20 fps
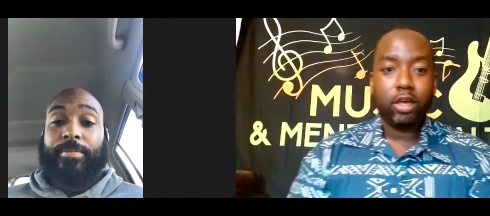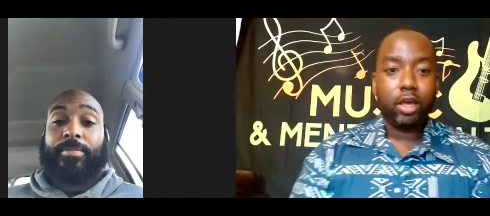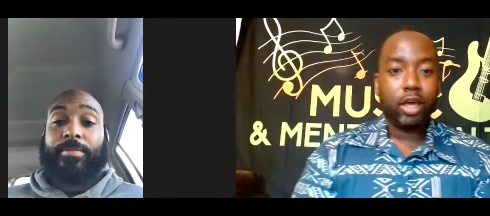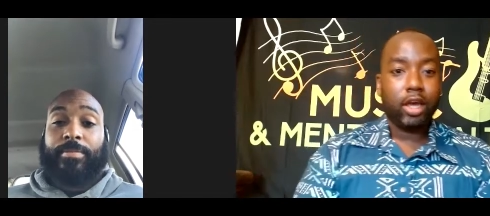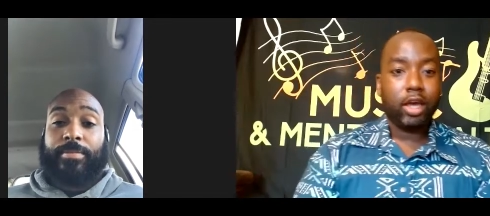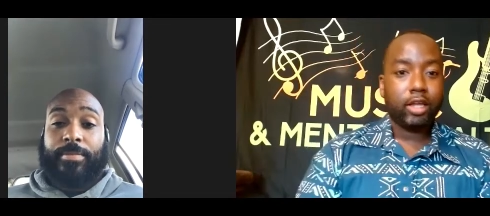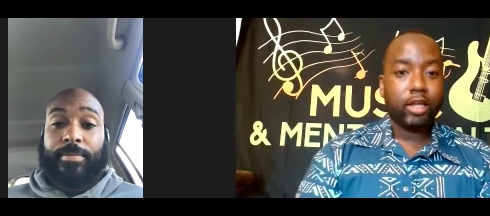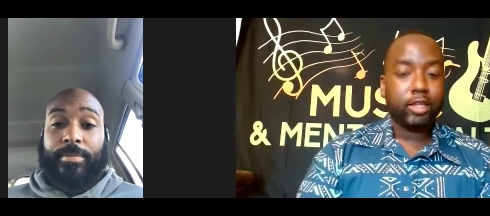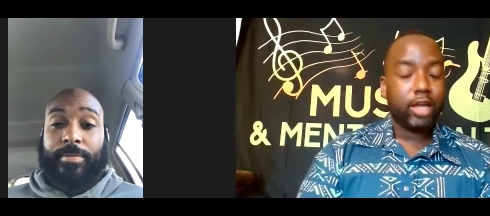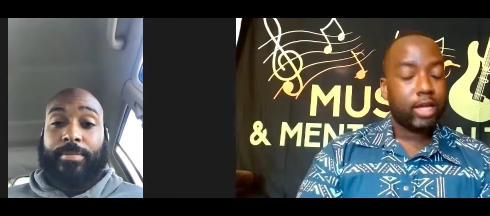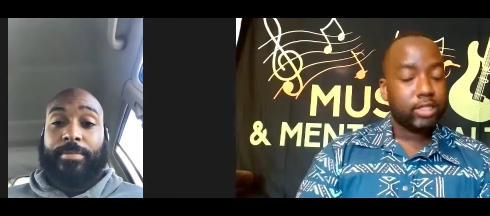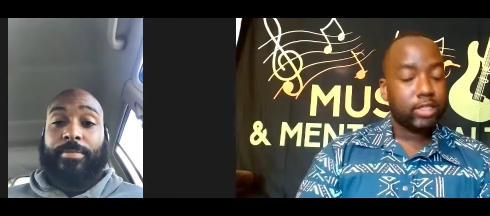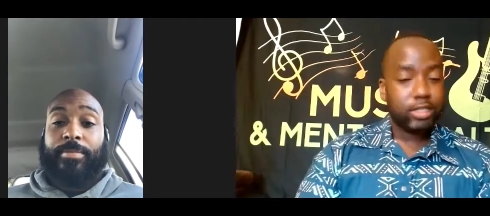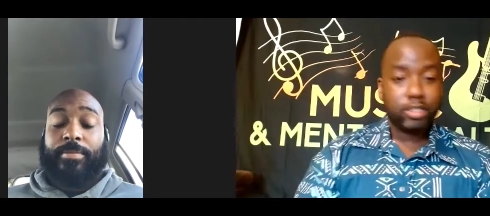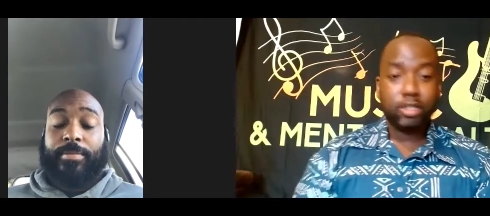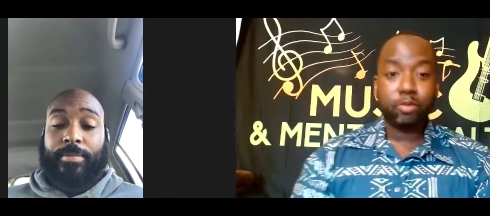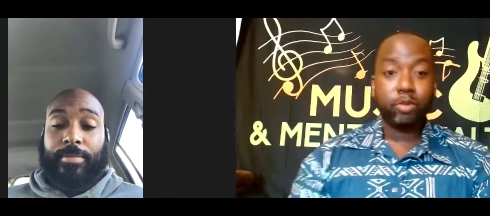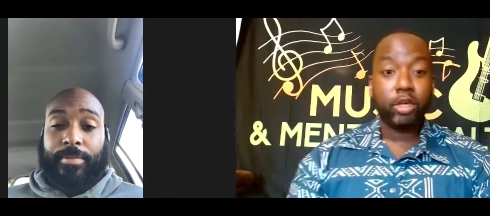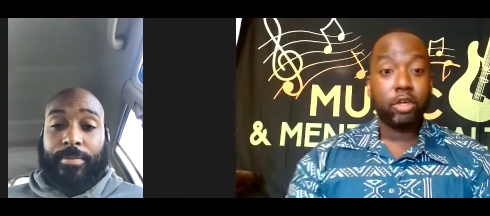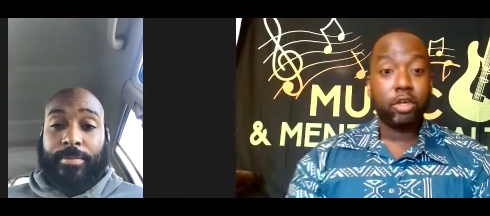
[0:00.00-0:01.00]
Speaker 1: And that's
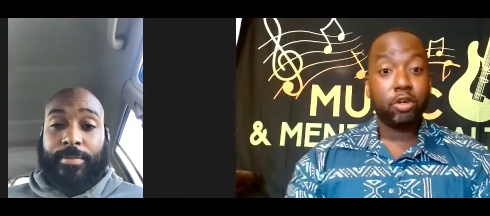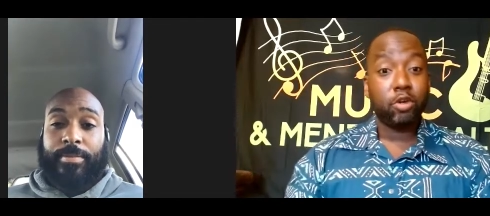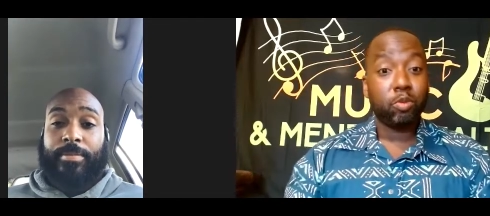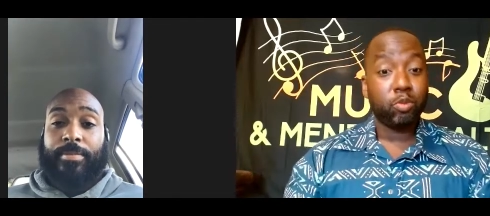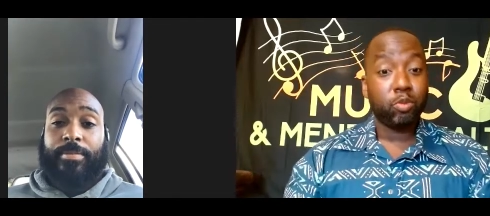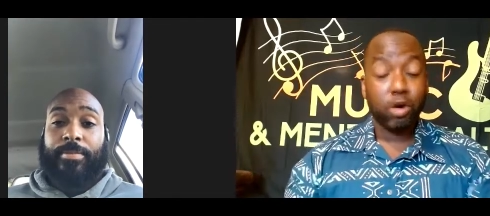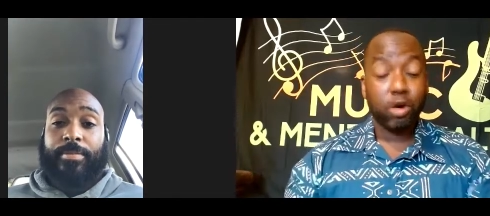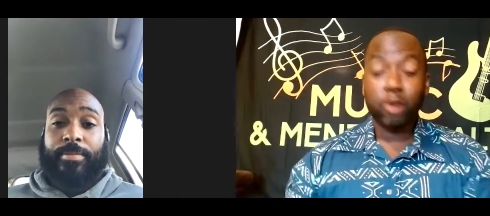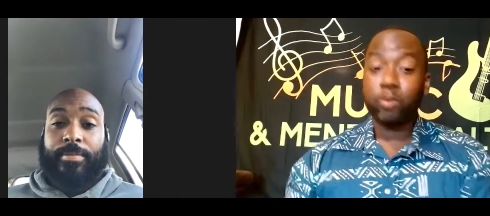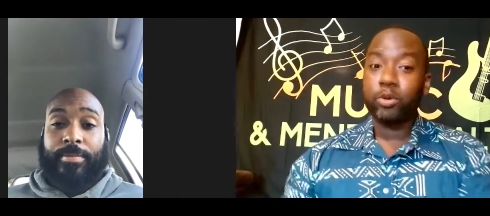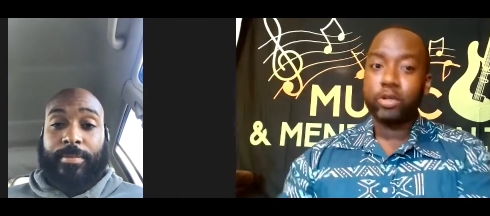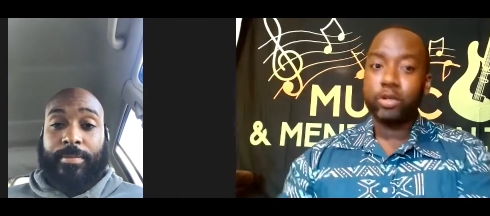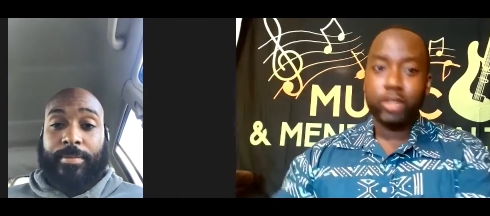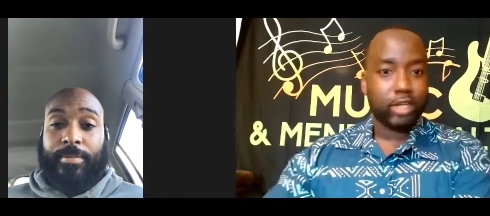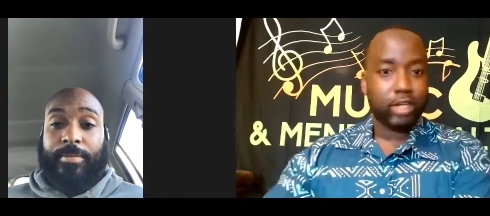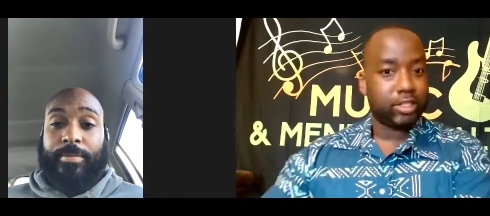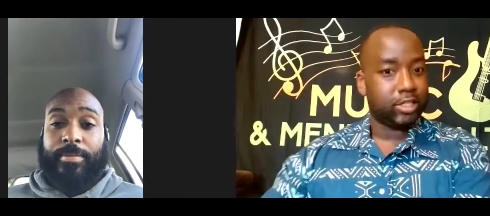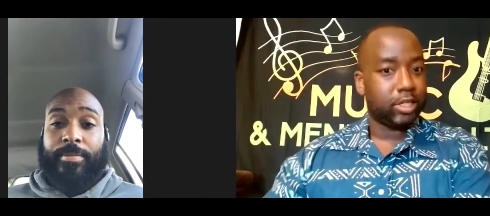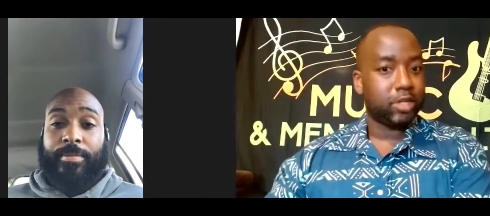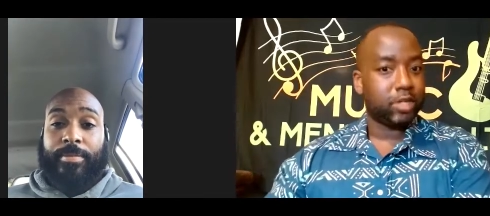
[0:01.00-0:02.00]
going to make you more
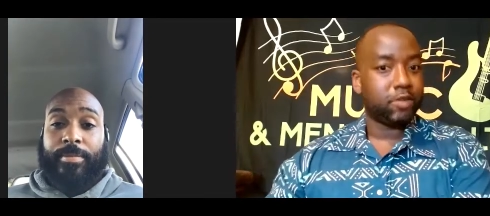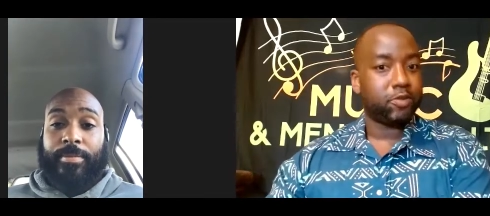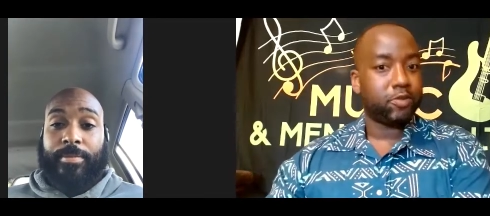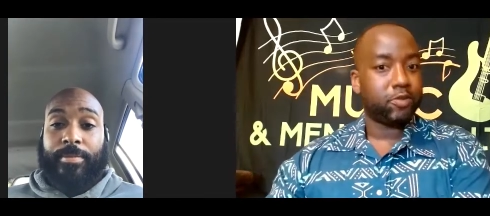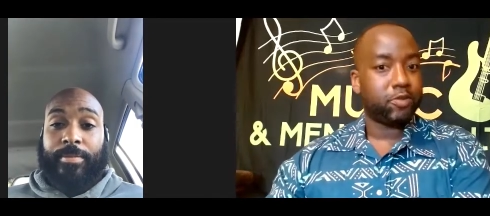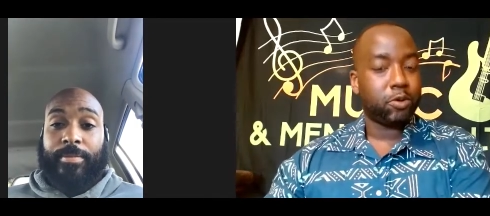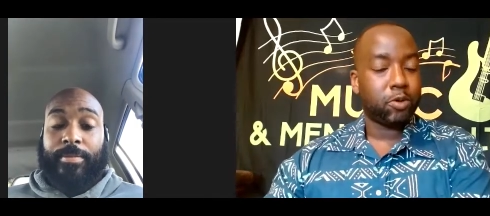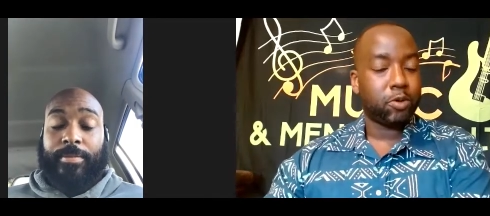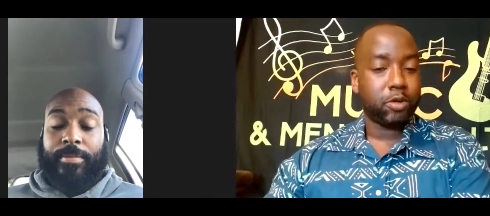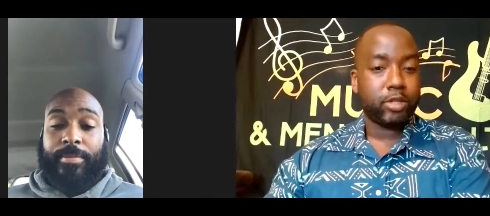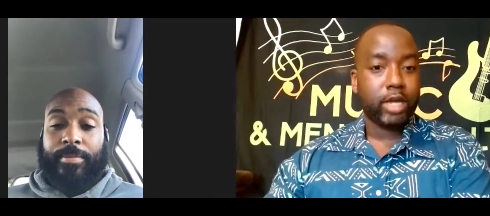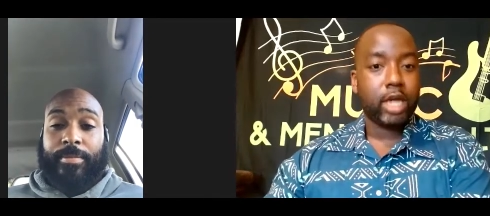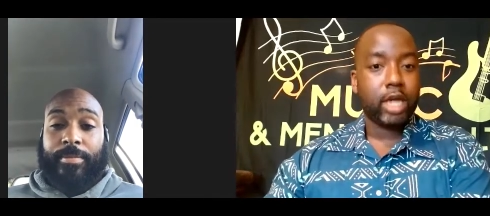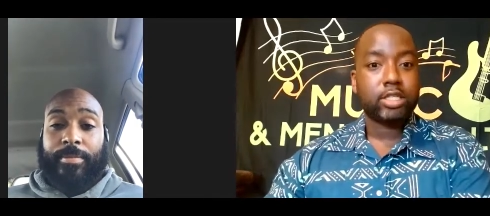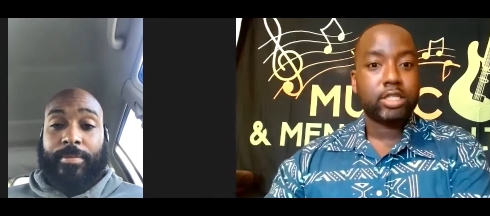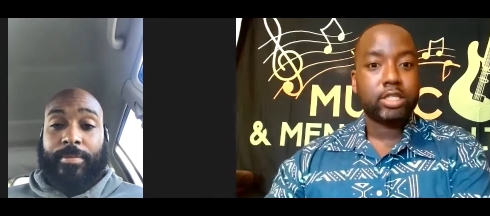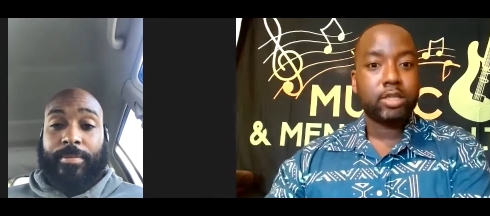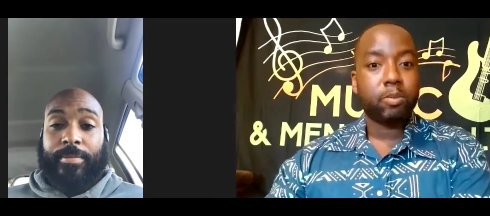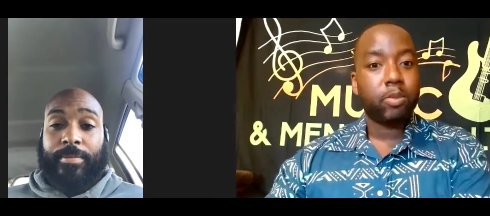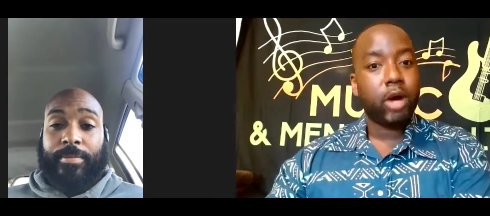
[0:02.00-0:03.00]
productive, or
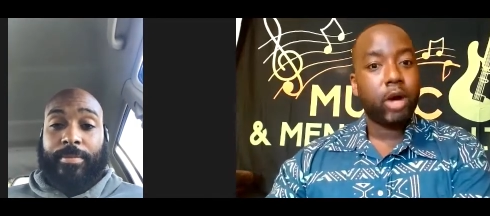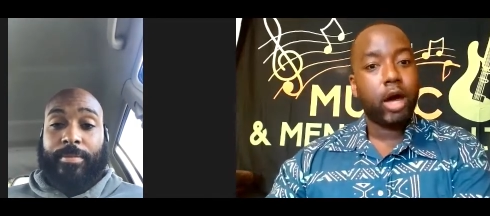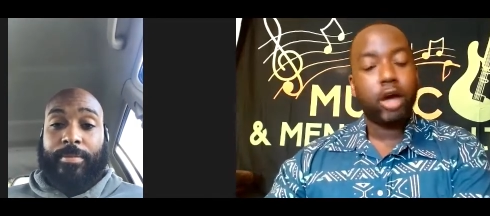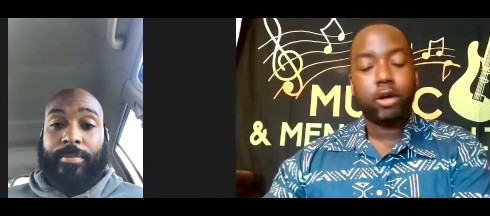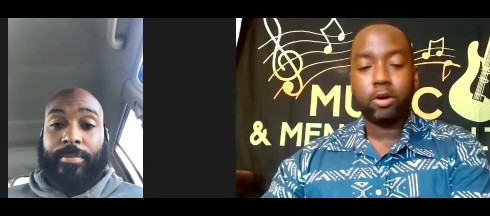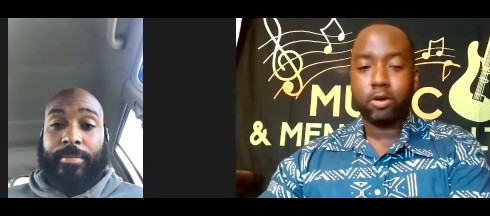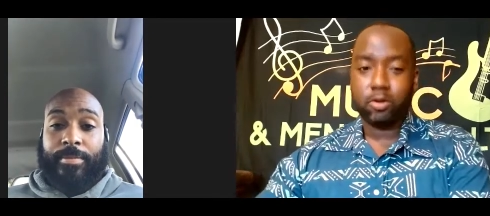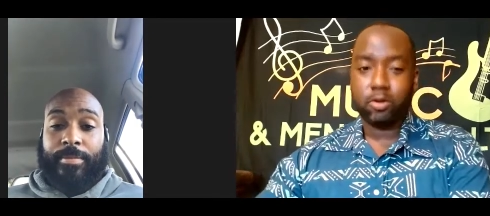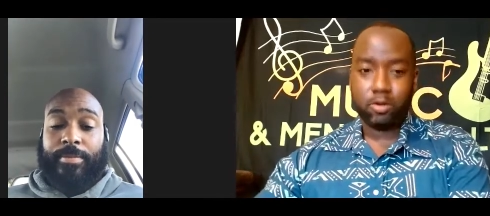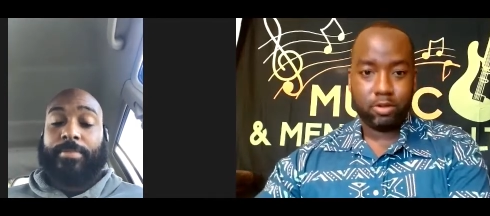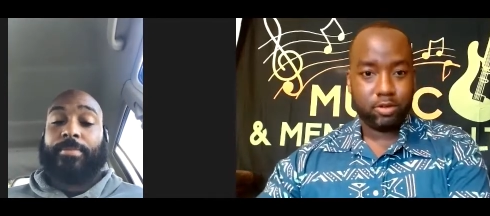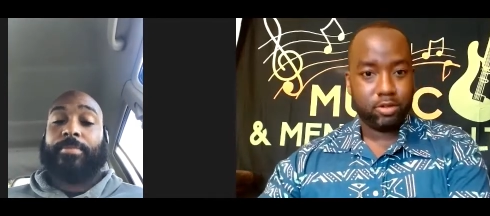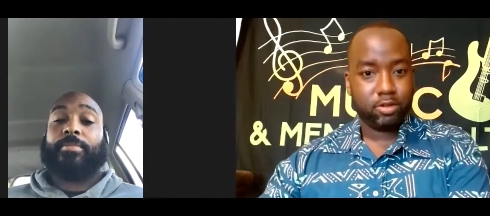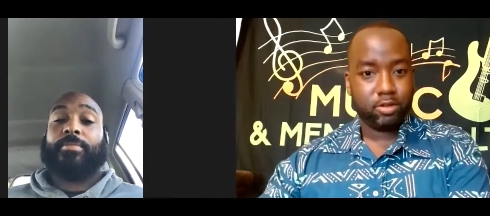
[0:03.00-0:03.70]
that's the motto.